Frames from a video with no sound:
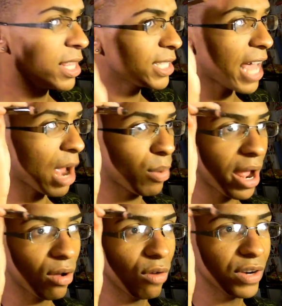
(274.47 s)
this
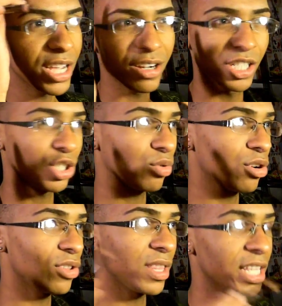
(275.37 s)
eyebrow over here is
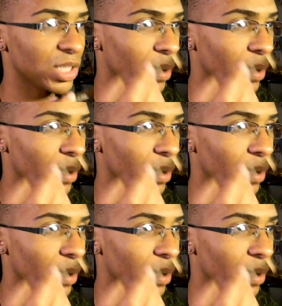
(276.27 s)
shorter than this